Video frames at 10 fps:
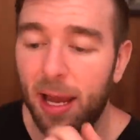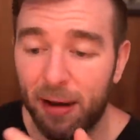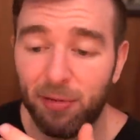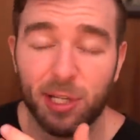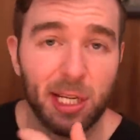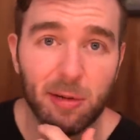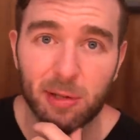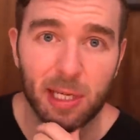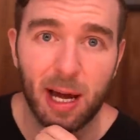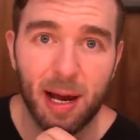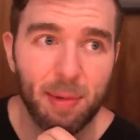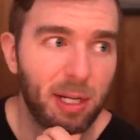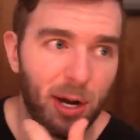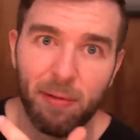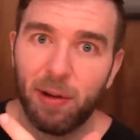every single time, and
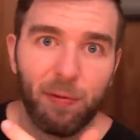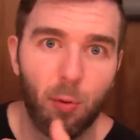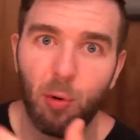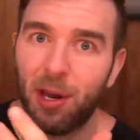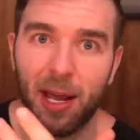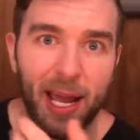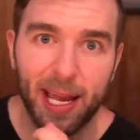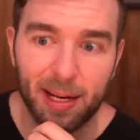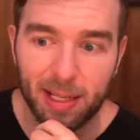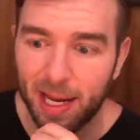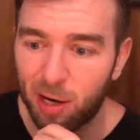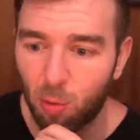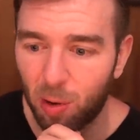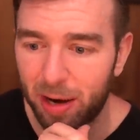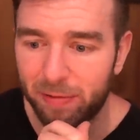then you're having 4 to 8 a day
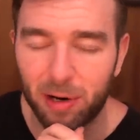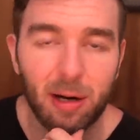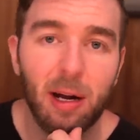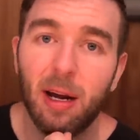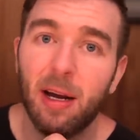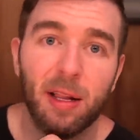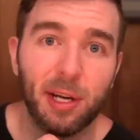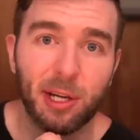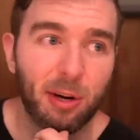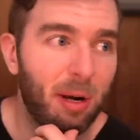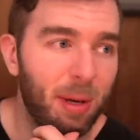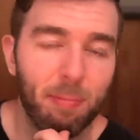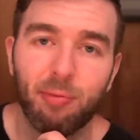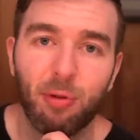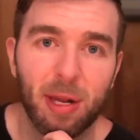or whatever, like, you're gonna be
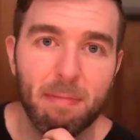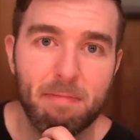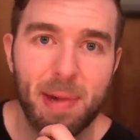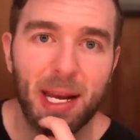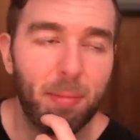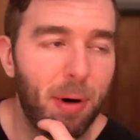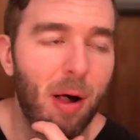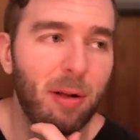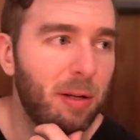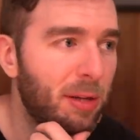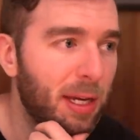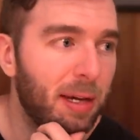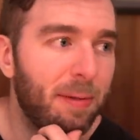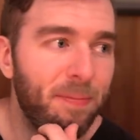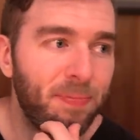pretty
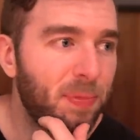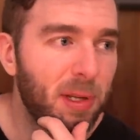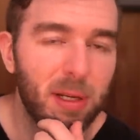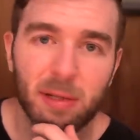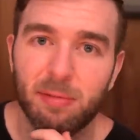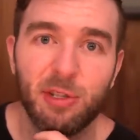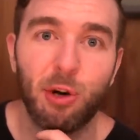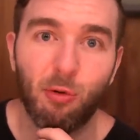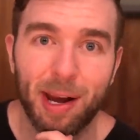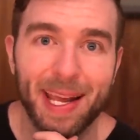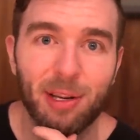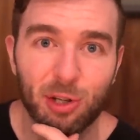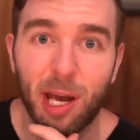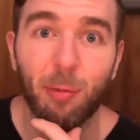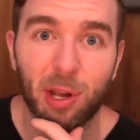metabolically
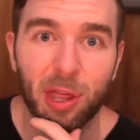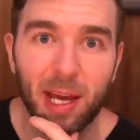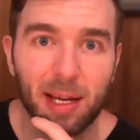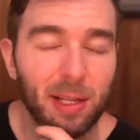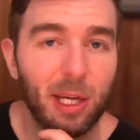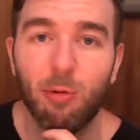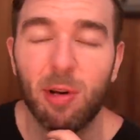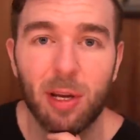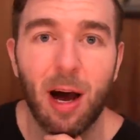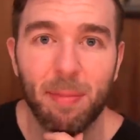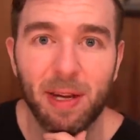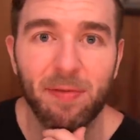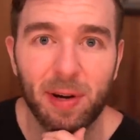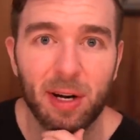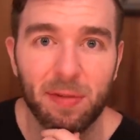deranged, I would think. Like, you would not be
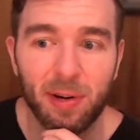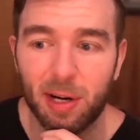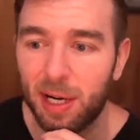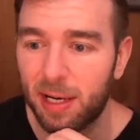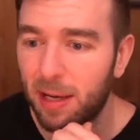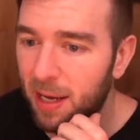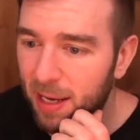very, very,